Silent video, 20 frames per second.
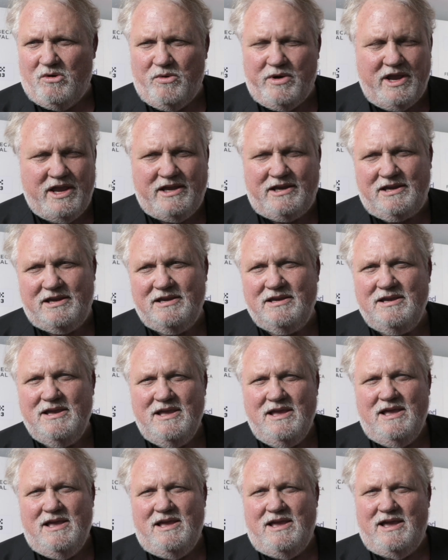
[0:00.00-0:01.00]
week
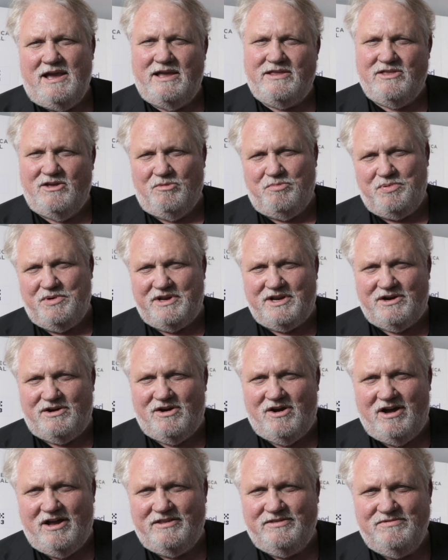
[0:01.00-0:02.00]
and they'll put it
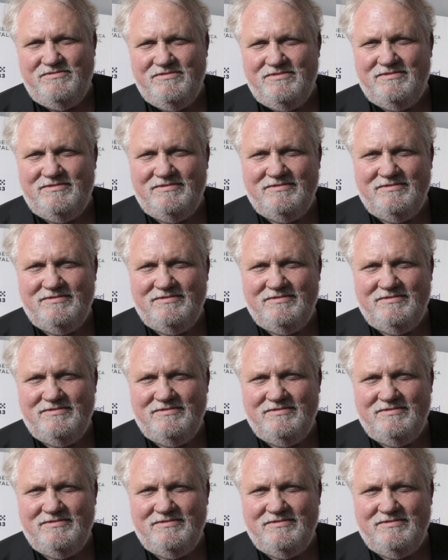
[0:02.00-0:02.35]
on